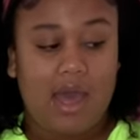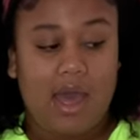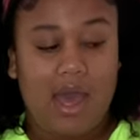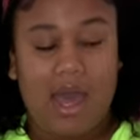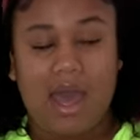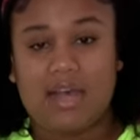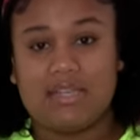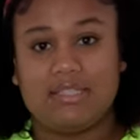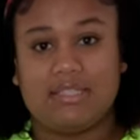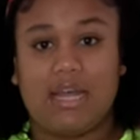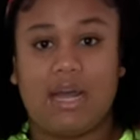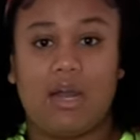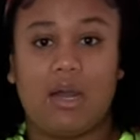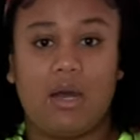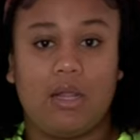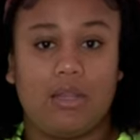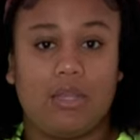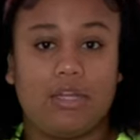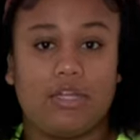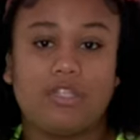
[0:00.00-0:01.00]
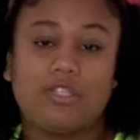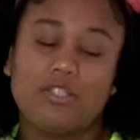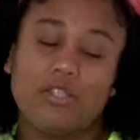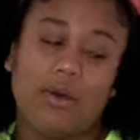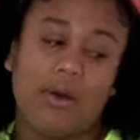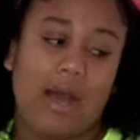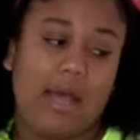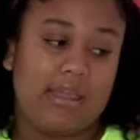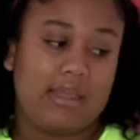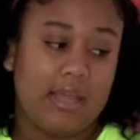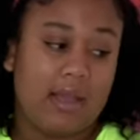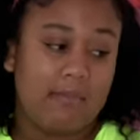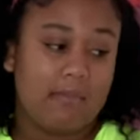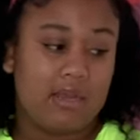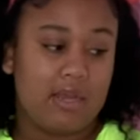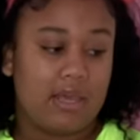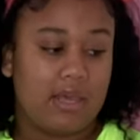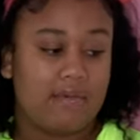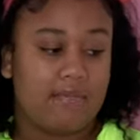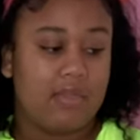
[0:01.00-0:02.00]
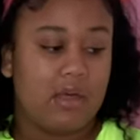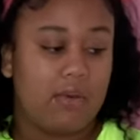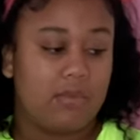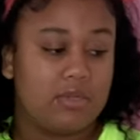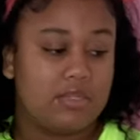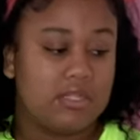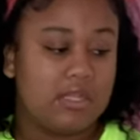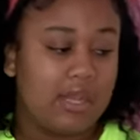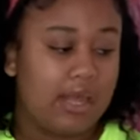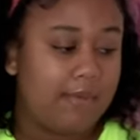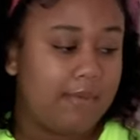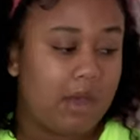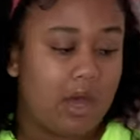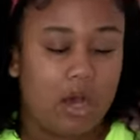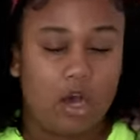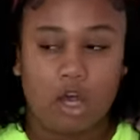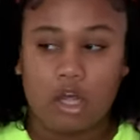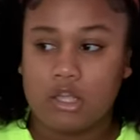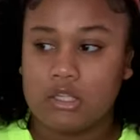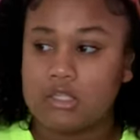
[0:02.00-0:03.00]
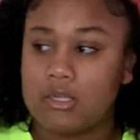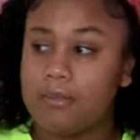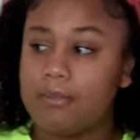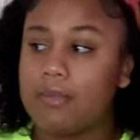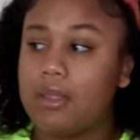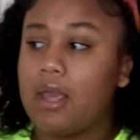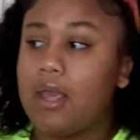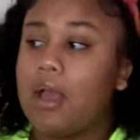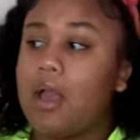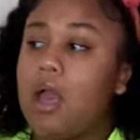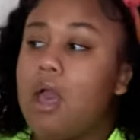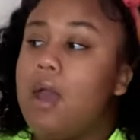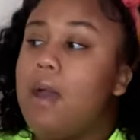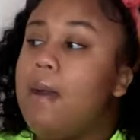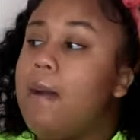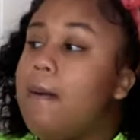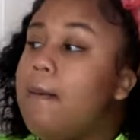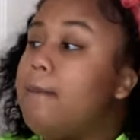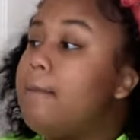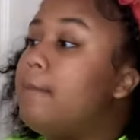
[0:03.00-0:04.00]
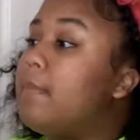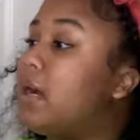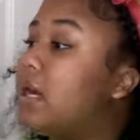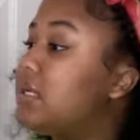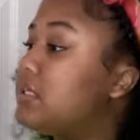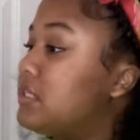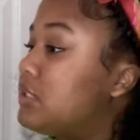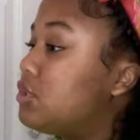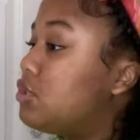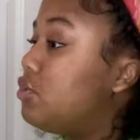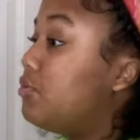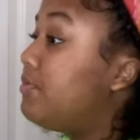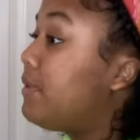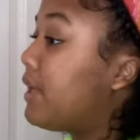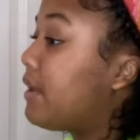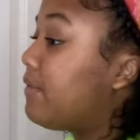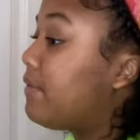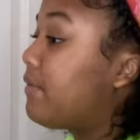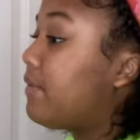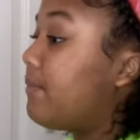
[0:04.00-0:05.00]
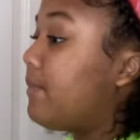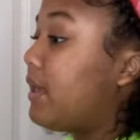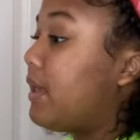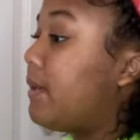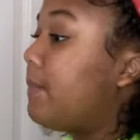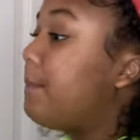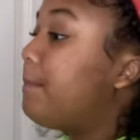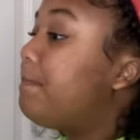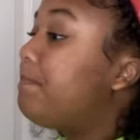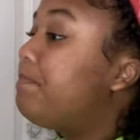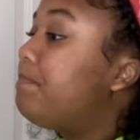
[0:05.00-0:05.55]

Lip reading: has that color. So I think I'm gonna give that one to like my aunt or something because it's too big for me.